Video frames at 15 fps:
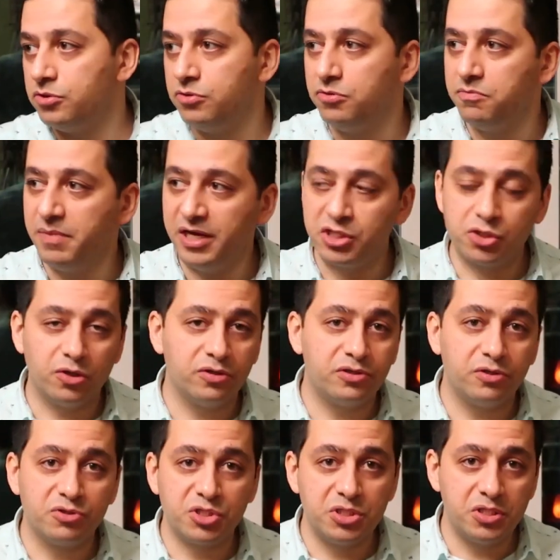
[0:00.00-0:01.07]
to make sure
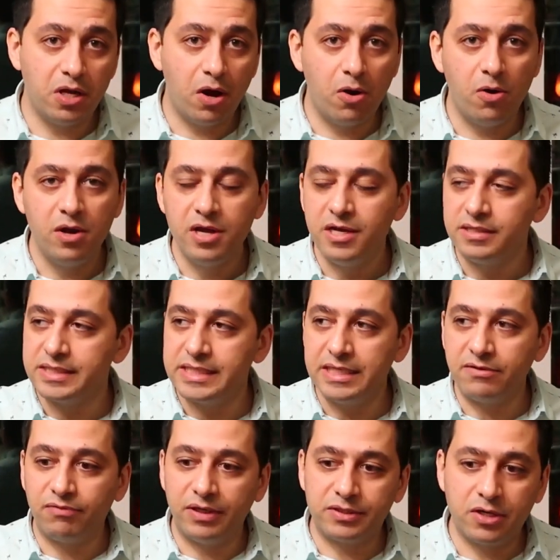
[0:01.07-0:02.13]
there's no
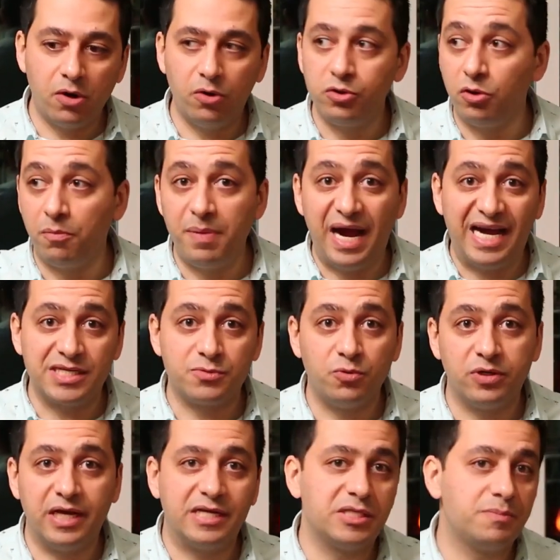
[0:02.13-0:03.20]
secret code or
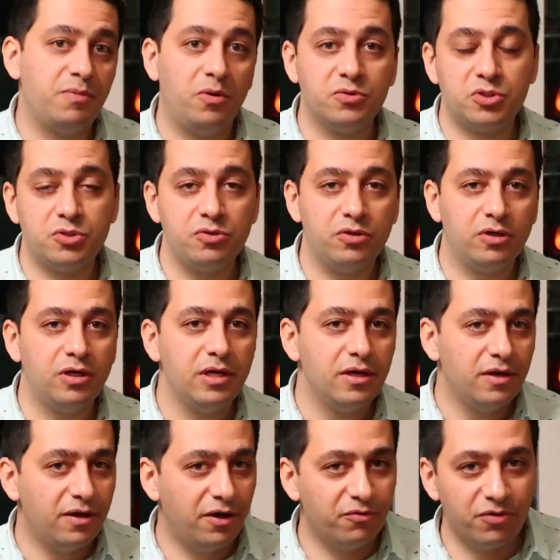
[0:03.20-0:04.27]
password exposed to your
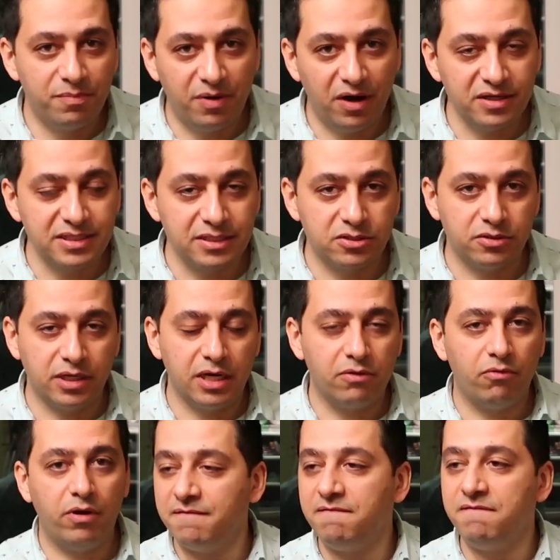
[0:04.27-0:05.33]
uh, repository.
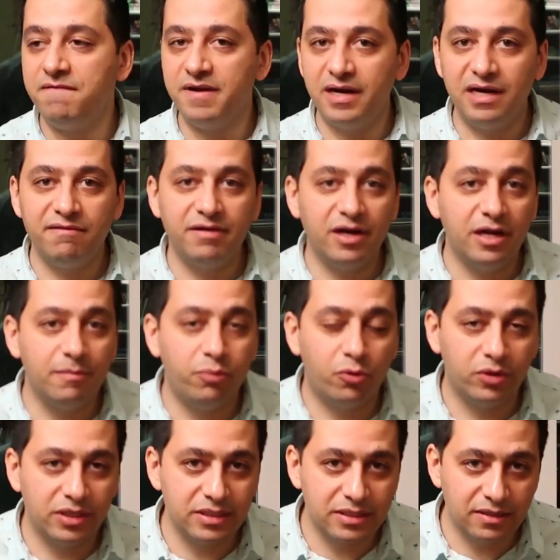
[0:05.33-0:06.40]
It's a very, very
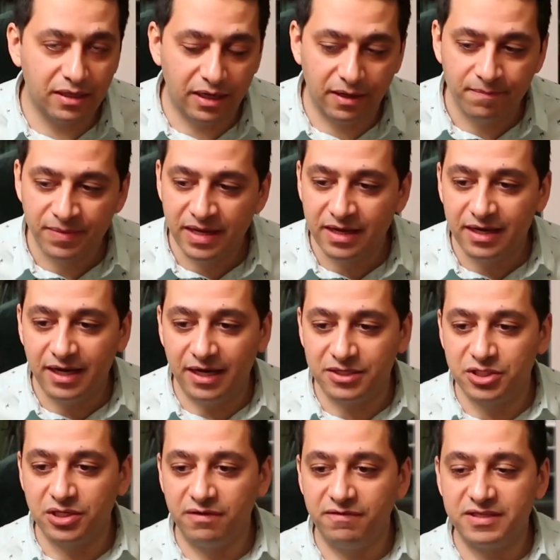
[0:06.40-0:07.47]
important uh,
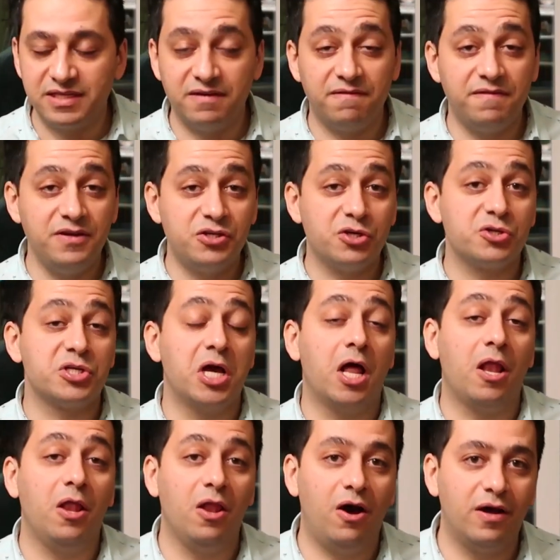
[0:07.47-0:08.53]
uh, service, and it features
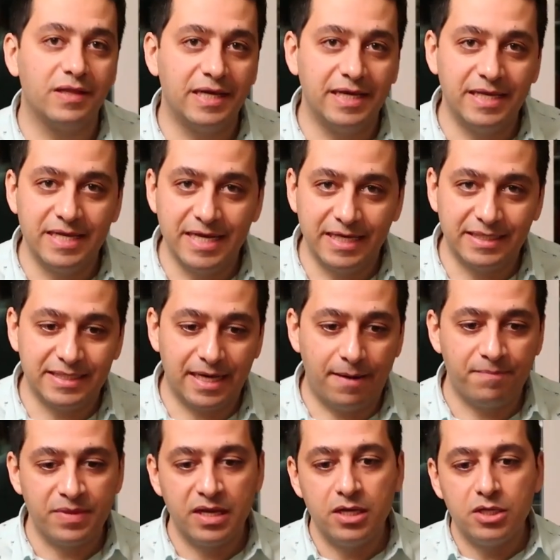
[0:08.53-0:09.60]
a lot in the
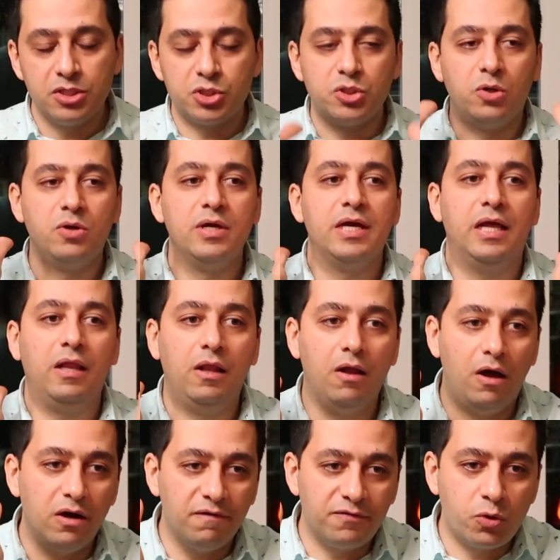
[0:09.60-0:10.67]
exam. So a
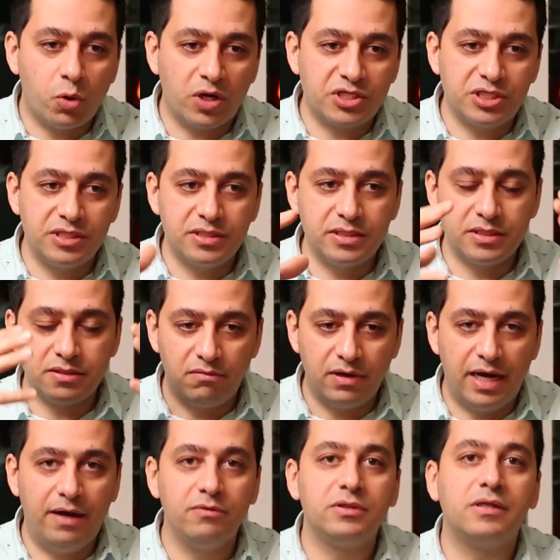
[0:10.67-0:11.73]
lot of questions
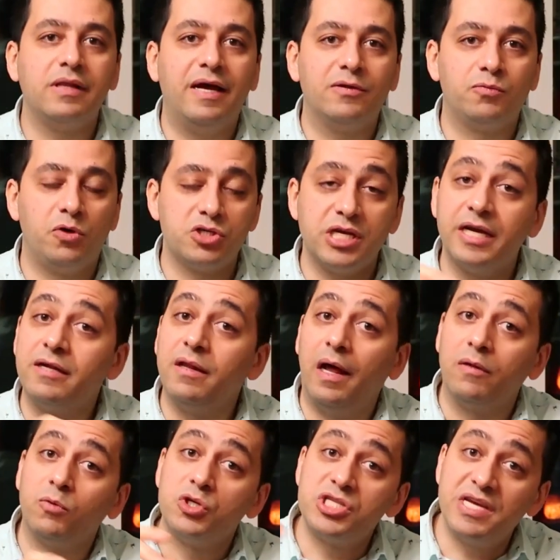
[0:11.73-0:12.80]
around CloudWatch and
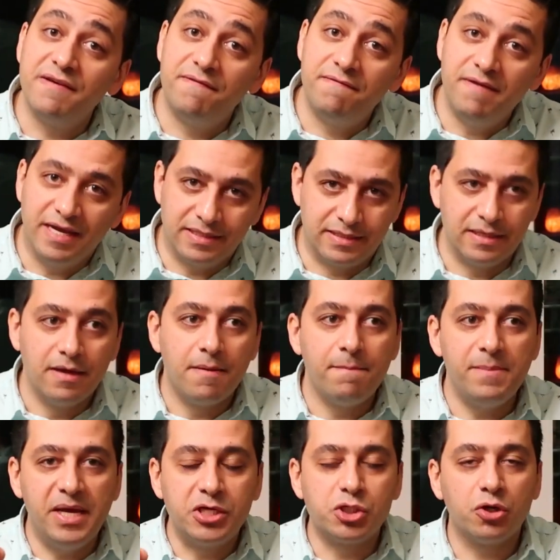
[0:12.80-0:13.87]
CloudWatch events.
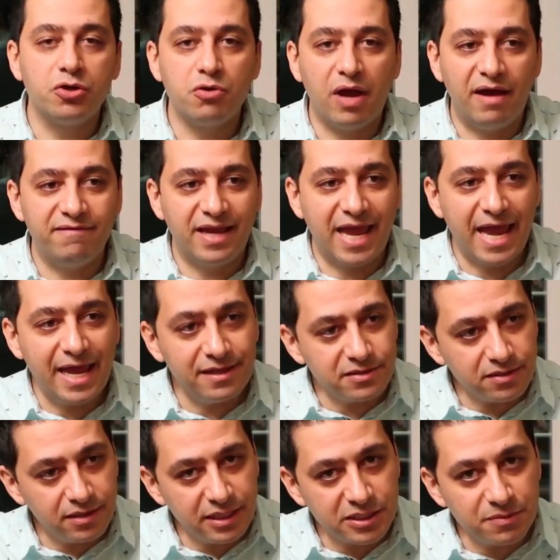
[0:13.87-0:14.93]
Make sure you have a
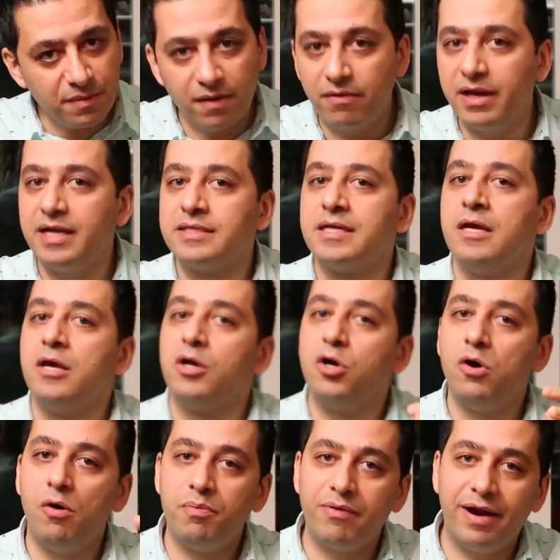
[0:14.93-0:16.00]
hands-on experience,
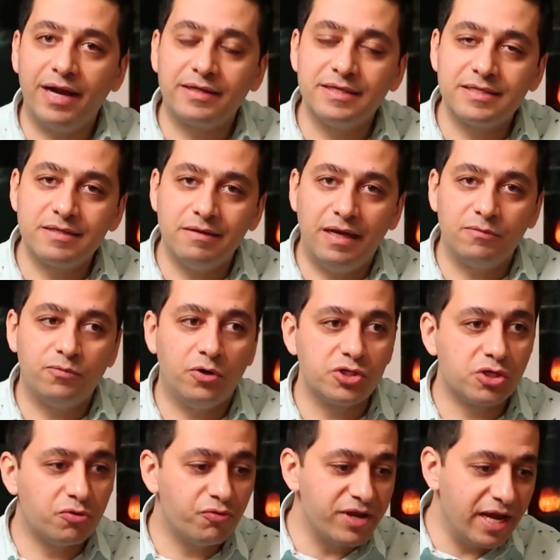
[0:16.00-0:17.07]
go practice
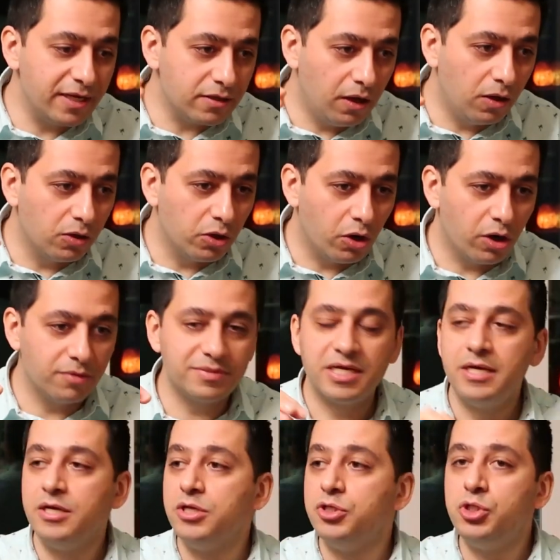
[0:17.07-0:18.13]
CloudWatch, create
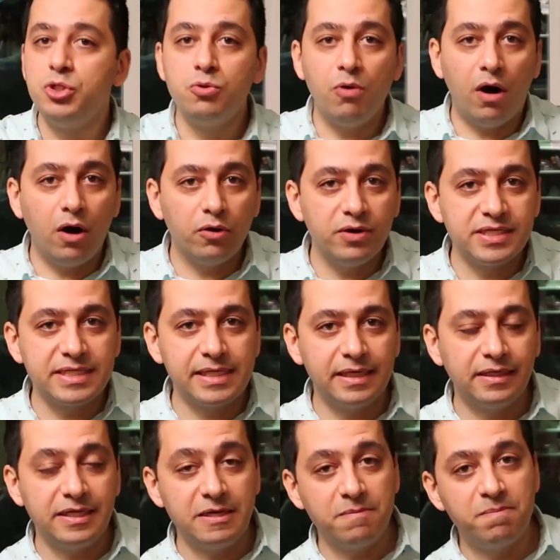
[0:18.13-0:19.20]
alarms, do
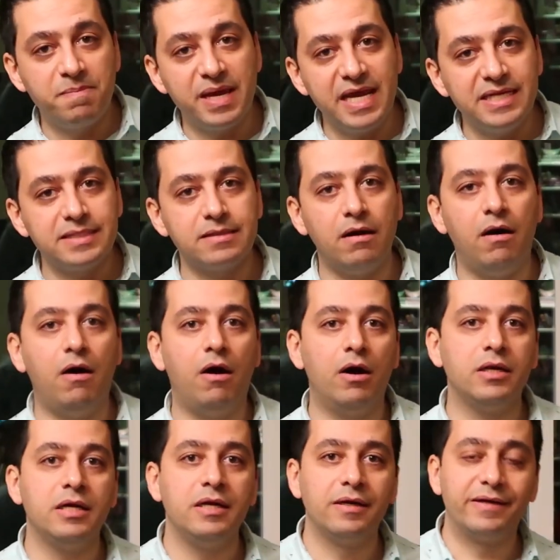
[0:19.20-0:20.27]
auto-scaling based
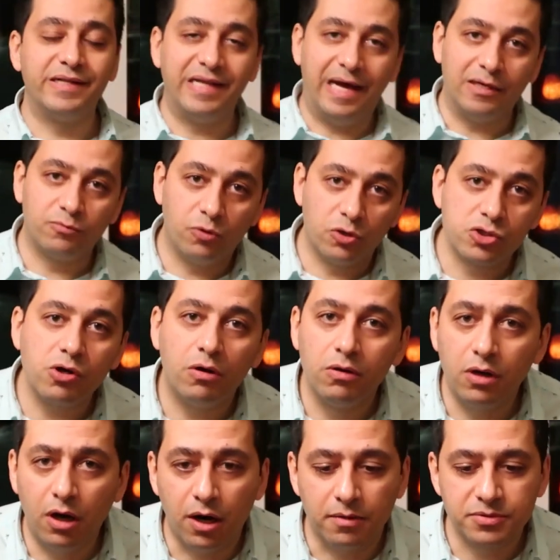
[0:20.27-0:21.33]
on CloudWatch
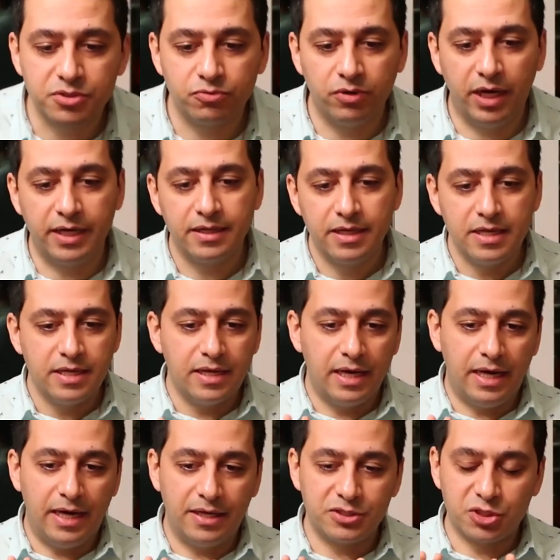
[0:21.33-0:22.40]
alarms, right?
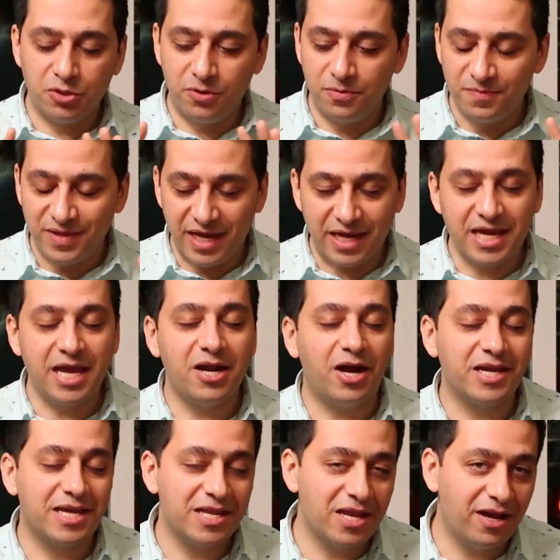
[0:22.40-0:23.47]
Uh, so again,
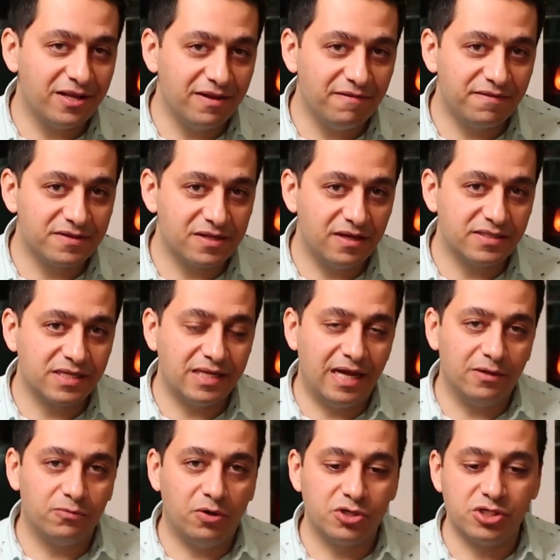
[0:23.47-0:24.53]
I cannot emphasize
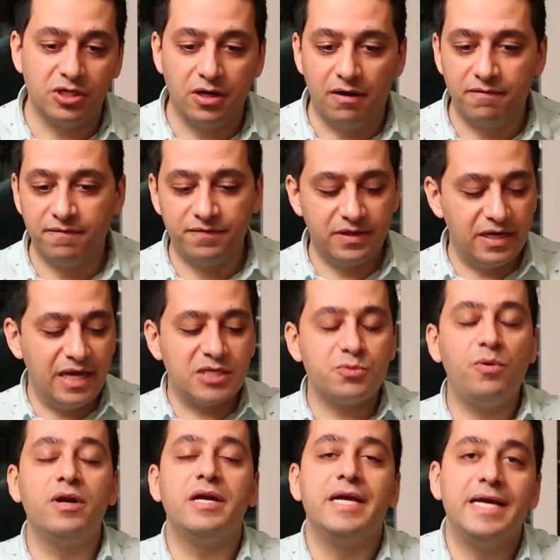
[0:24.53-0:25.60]
CloudWatch enough. The
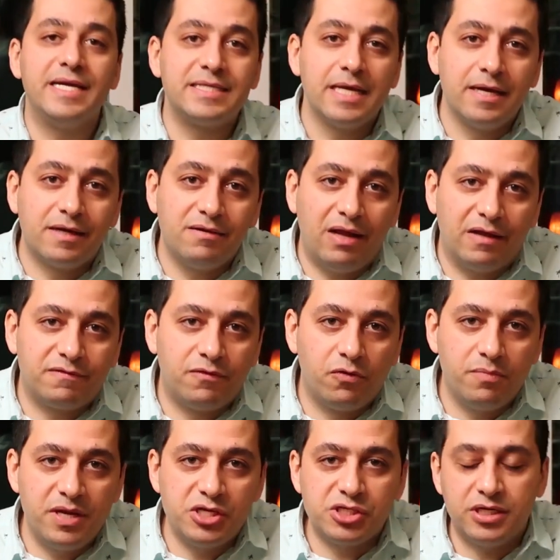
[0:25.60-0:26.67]
next one is
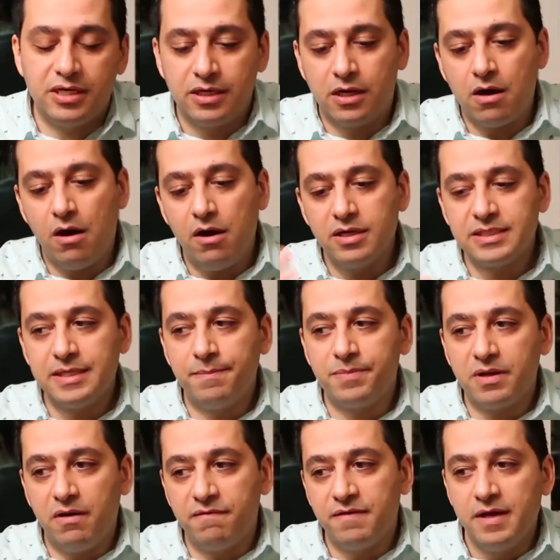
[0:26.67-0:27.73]
CloudFormation and
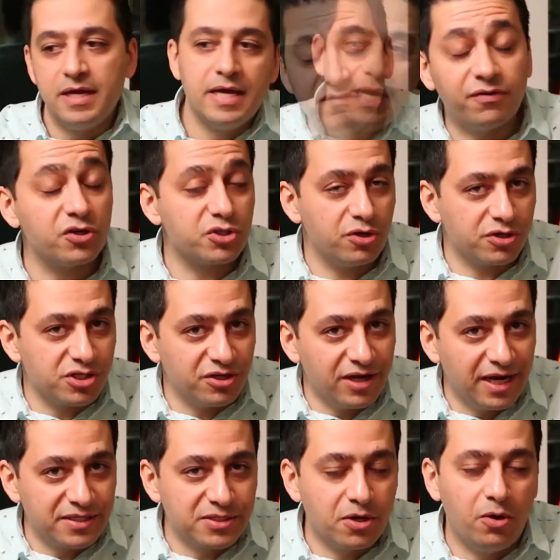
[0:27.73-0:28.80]
concept of
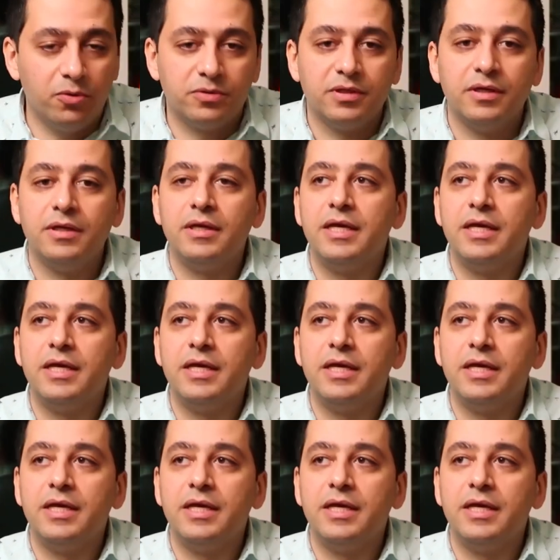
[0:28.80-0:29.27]
infrastructure as code.